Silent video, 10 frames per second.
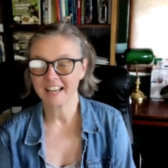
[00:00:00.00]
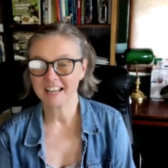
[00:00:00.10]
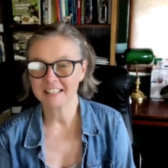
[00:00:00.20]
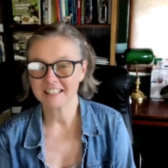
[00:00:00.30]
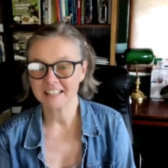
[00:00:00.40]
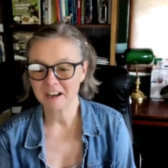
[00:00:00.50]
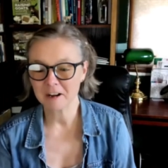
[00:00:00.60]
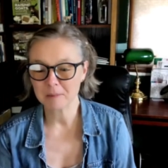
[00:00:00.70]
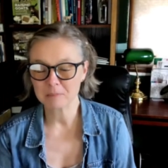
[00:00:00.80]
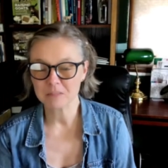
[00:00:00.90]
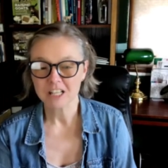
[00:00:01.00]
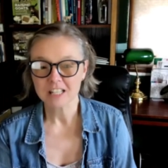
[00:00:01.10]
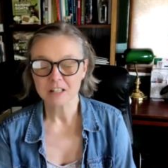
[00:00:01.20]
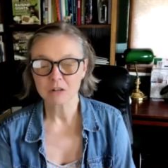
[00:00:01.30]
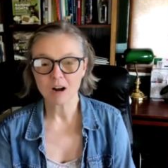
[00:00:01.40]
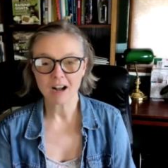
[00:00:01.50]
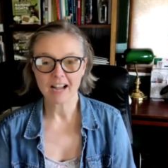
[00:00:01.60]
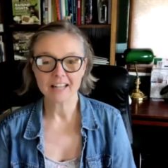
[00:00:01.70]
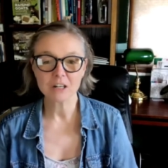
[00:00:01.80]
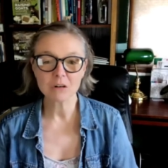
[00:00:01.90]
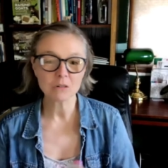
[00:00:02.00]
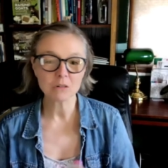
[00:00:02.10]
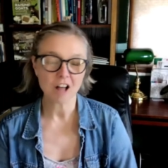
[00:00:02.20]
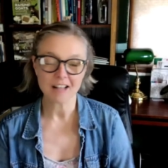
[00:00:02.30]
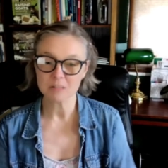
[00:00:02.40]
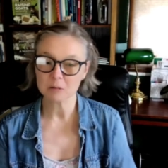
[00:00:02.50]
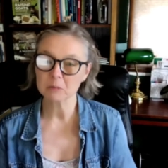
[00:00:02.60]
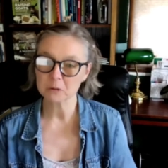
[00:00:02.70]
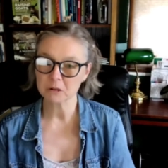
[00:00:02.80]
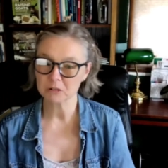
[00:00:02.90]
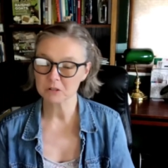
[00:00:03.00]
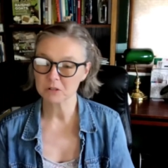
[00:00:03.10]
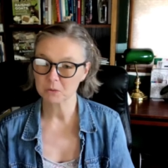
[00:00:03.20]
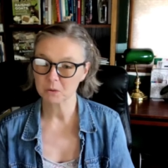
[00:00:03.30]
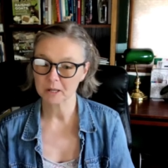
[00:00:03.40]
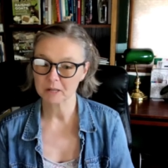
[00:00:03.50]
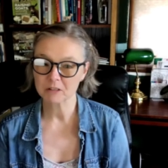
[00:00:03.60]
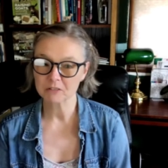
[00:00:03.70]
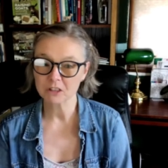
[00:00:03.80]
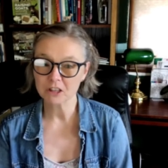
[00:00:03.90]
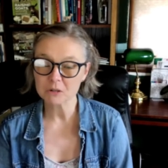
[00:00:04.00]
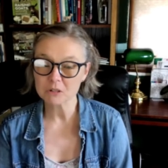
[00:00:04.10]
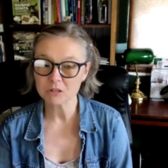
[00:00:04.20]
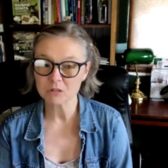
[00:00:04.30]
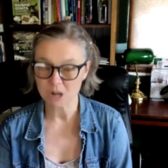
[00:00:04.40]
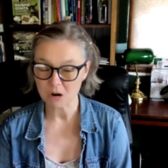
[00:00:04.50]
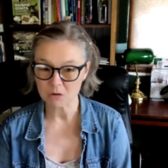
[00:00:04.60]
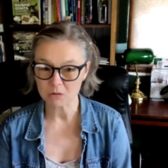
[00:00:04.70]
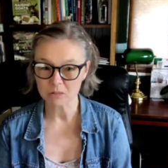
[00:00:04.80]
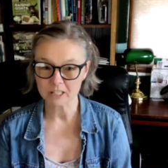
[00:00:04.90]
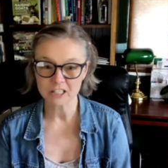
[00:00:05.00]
And so I know lots of people know your story, but for those who don't,